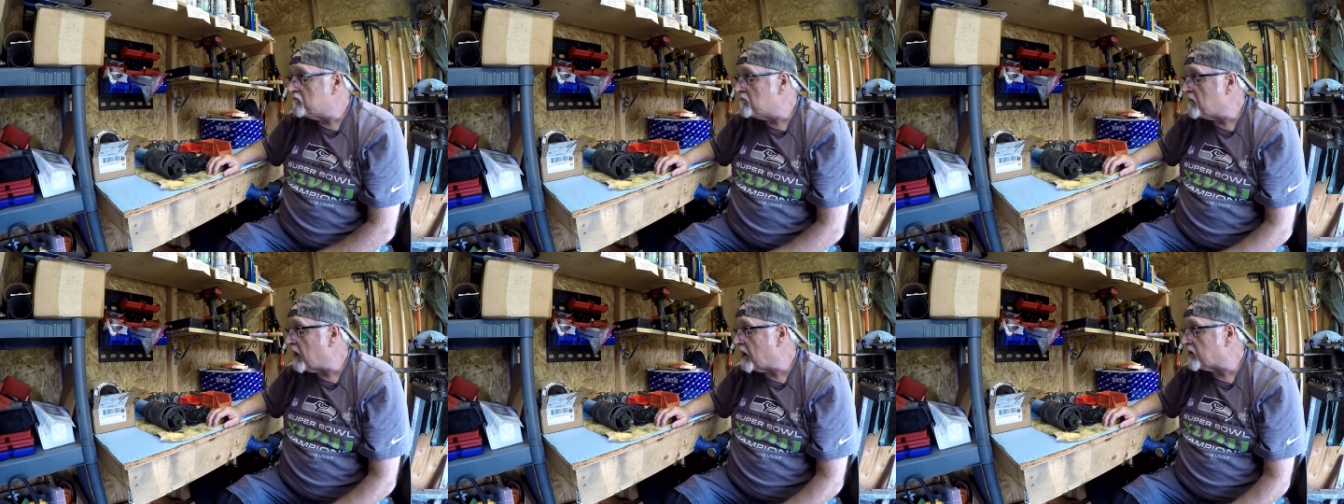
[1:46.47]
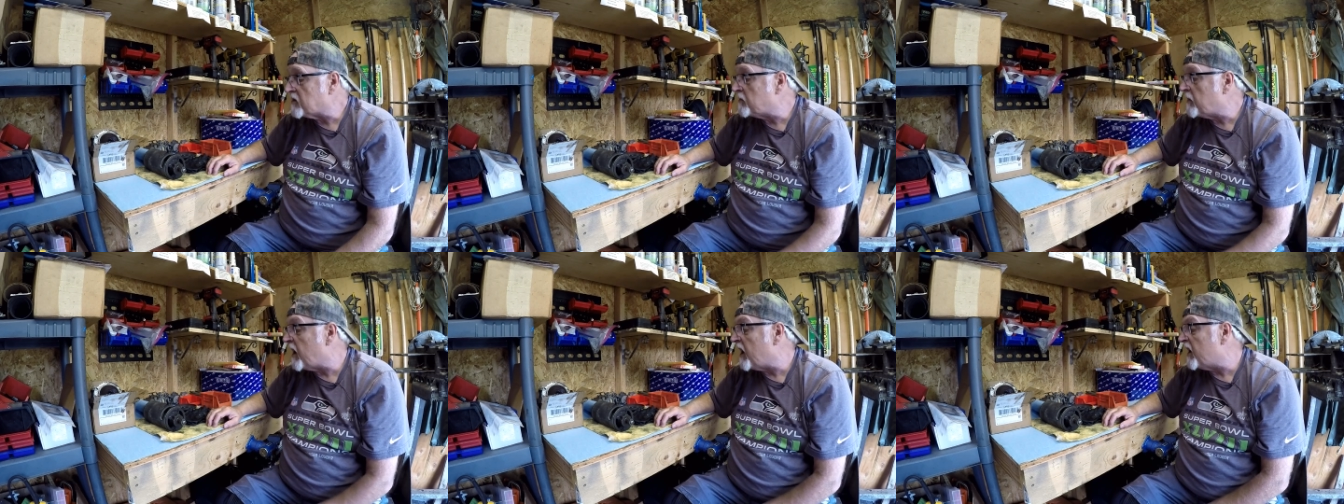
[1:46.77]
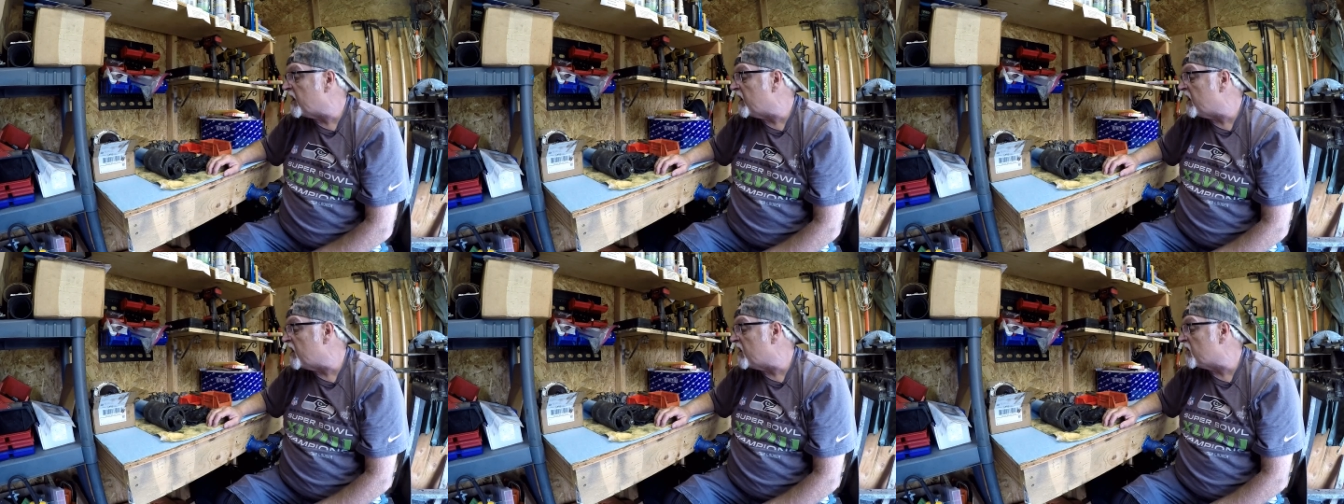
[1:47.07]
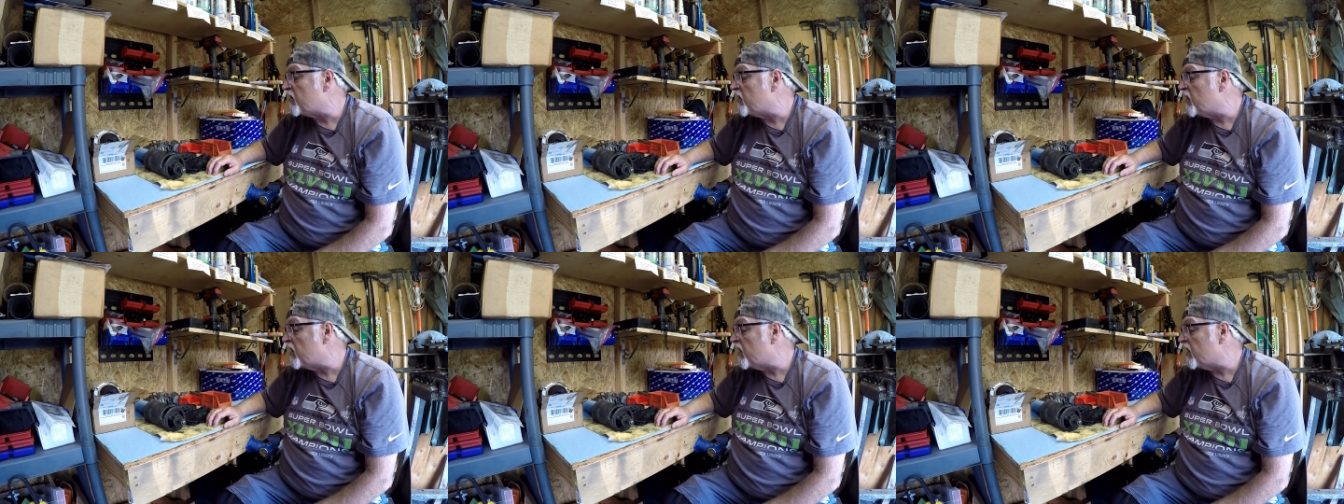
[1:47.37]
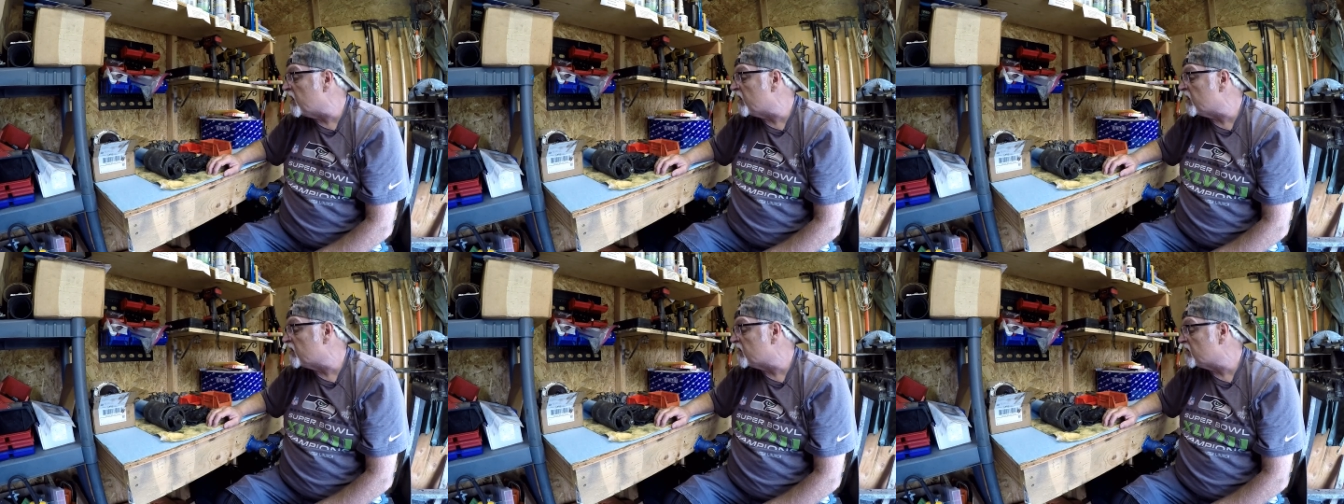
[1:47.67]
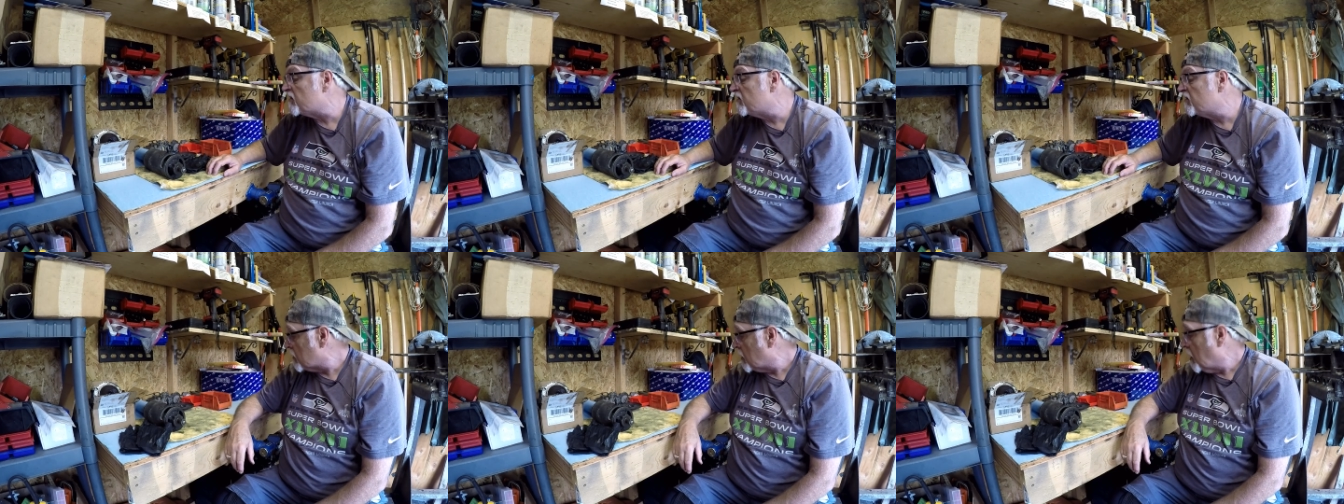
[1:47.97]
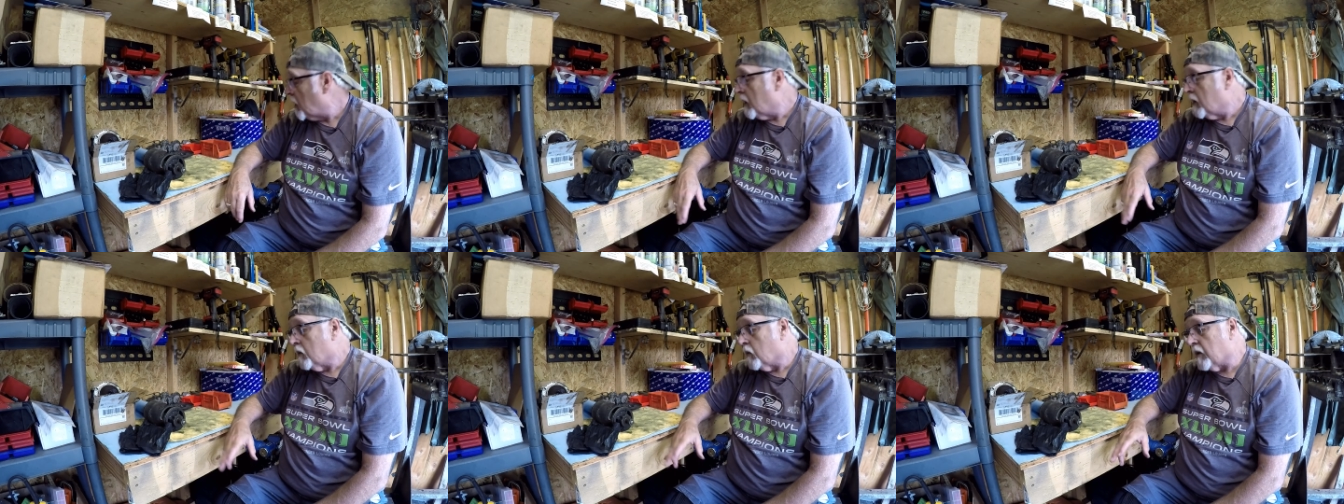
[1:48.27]
That's about it, really.
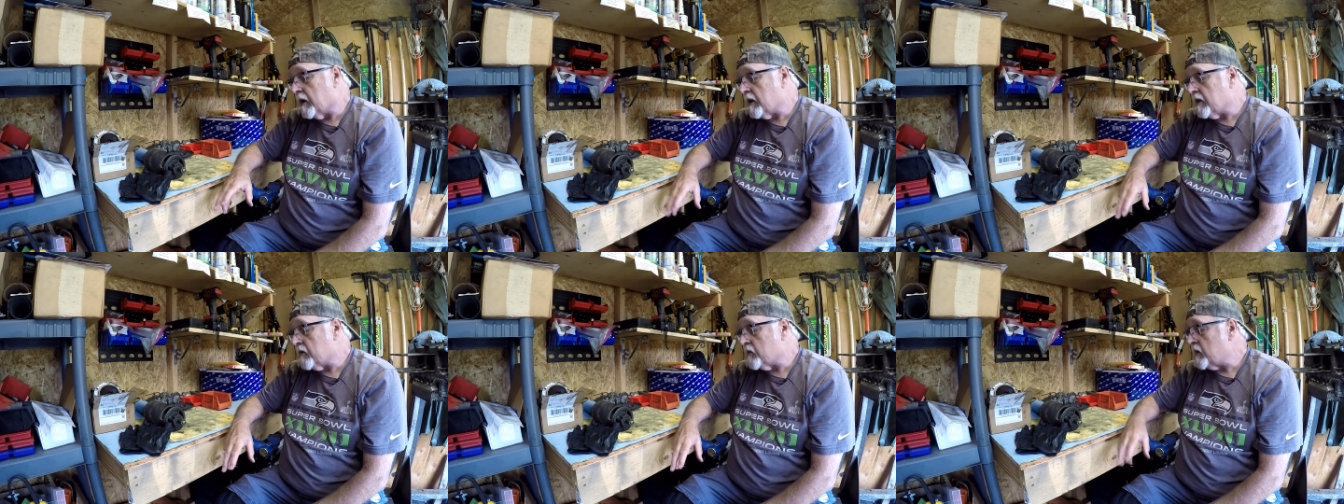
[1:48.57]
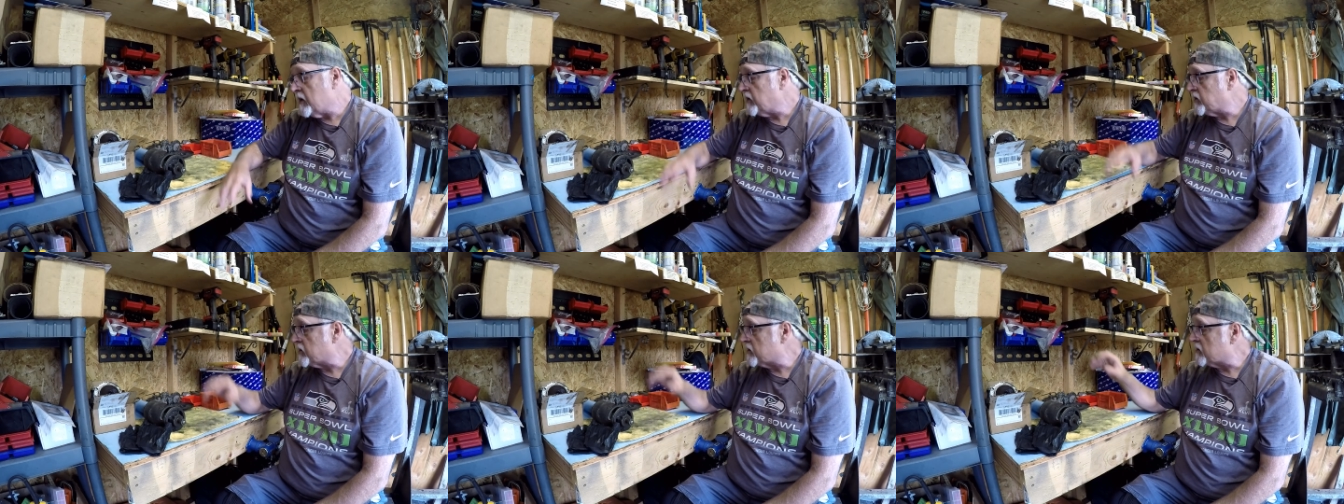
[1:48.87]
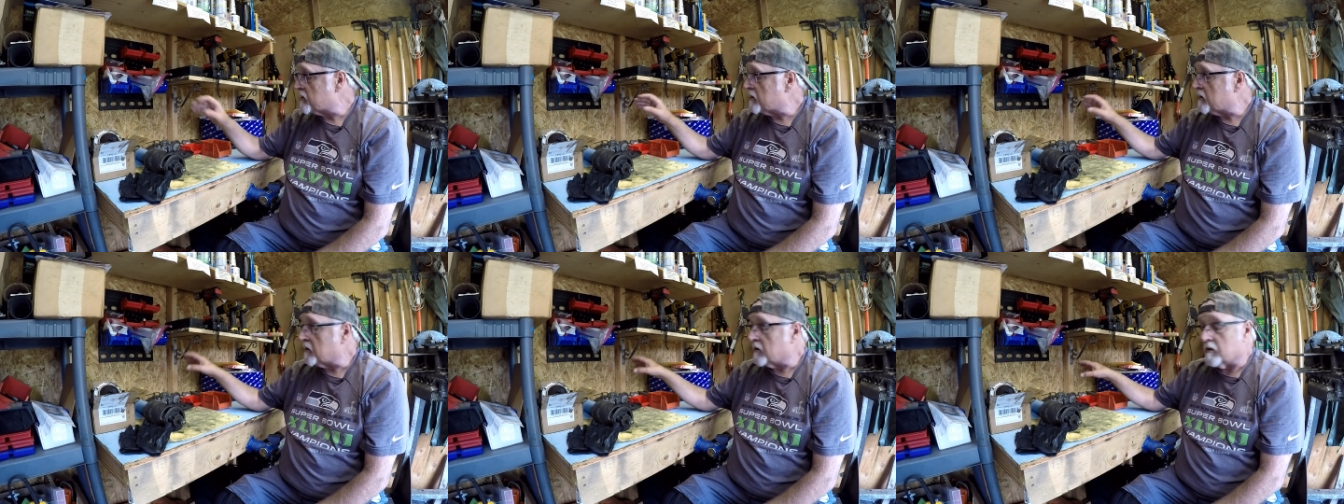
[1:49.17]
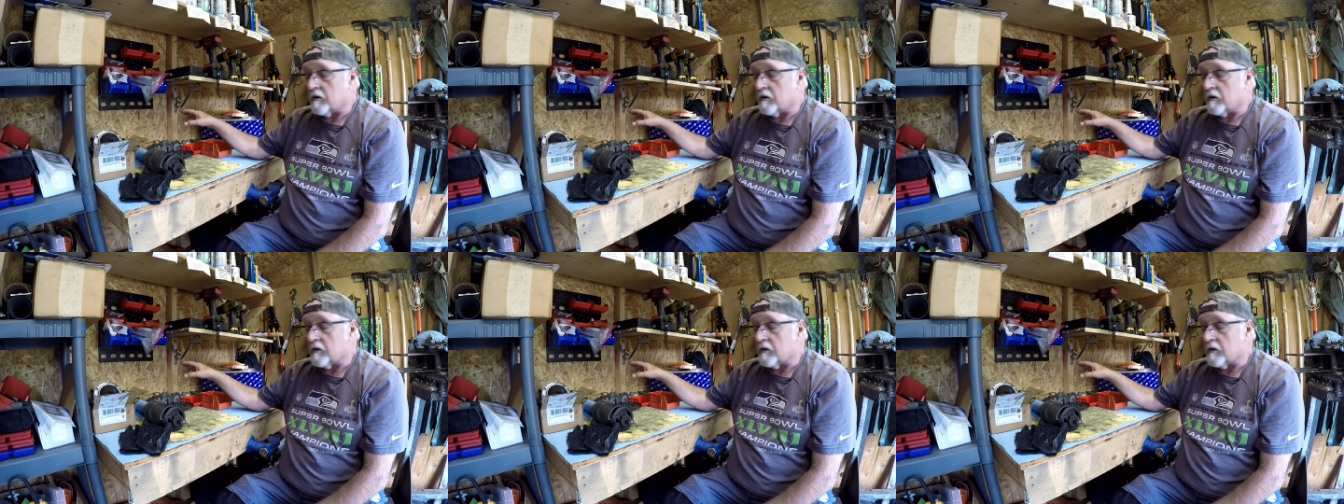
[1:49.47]
One of the reasons,